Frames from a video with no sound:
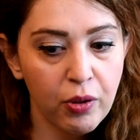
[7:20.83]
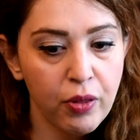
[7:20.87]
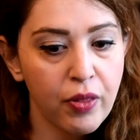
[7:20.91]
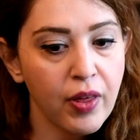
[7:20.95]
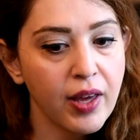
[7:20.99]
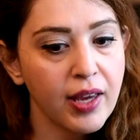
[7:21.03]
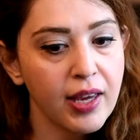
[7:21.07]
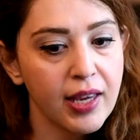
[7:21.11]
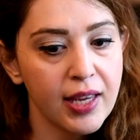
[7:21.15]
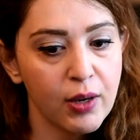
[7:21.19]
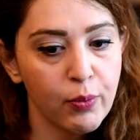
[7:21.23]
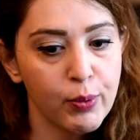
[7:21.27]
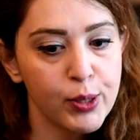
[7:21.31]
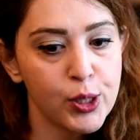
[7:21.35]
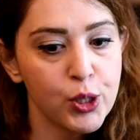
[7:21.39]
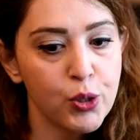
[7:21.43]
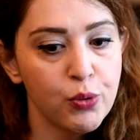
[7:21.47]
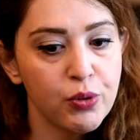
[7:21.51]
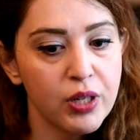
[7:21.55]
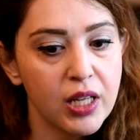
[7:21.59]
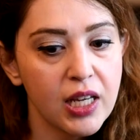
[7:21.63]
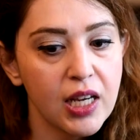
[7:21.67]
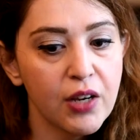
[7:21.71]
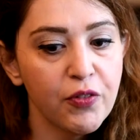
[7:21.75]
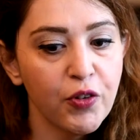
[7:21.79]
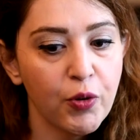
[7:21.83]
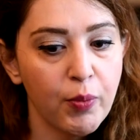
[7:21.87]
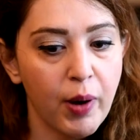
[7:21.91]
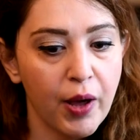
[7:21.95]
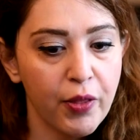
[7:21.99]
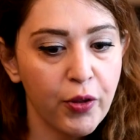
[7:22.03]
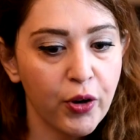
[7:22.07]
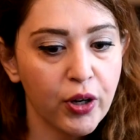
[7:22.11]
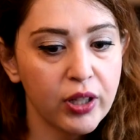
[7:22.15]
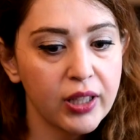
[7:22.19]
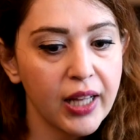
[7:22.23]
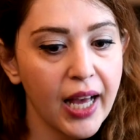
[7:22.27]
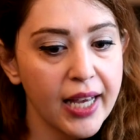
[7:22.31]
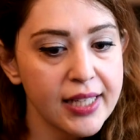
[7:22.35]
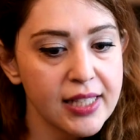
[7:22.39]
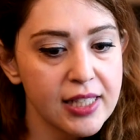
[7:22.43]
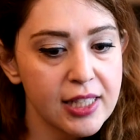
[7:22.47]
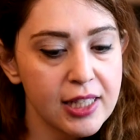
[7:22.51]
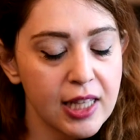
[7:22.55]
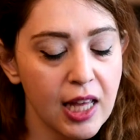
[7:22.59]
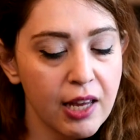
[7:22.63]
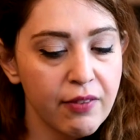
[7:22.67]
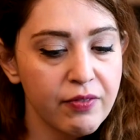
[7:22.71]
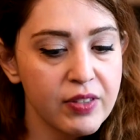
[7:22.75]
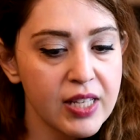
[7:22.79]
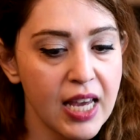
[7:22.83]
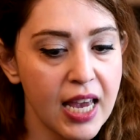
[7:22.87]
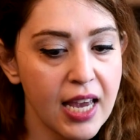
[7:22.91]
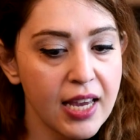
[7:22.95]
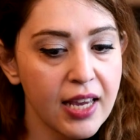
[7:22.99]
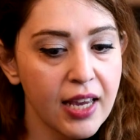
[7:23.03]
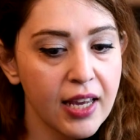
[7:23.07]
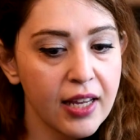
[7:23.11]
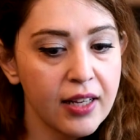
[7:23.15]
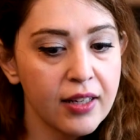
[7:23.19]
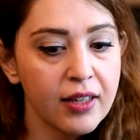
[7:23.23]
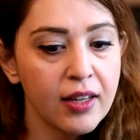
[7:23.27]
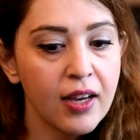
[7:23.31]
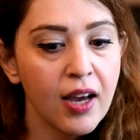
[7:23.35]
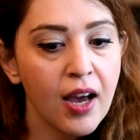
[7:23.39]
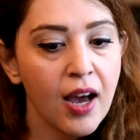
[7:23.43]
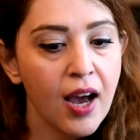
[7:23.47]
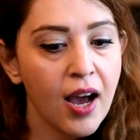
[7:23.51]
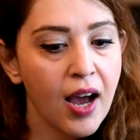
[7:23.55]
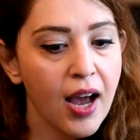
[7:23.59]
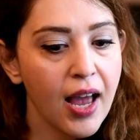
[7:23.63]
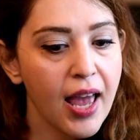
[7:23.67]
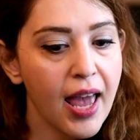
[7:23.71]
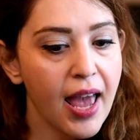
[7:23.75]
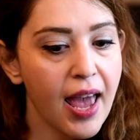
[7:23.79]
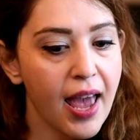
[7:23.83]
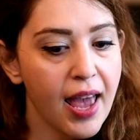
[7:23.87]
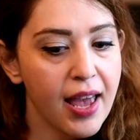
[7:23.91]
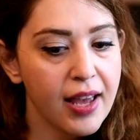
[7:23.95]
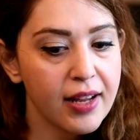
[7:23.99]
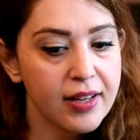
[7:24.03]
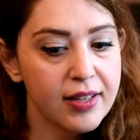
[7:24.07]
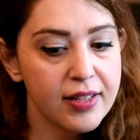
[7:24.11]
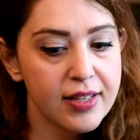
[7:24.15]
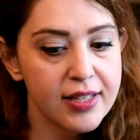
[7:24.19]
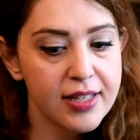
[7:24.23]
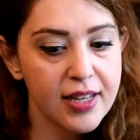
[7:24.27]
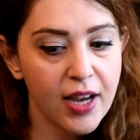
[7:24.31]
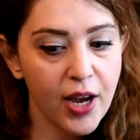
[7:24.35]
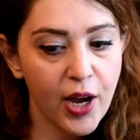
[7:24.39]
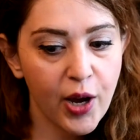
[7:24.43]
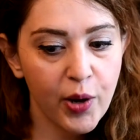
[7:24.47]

thinking it was unique from other classes they've taken. And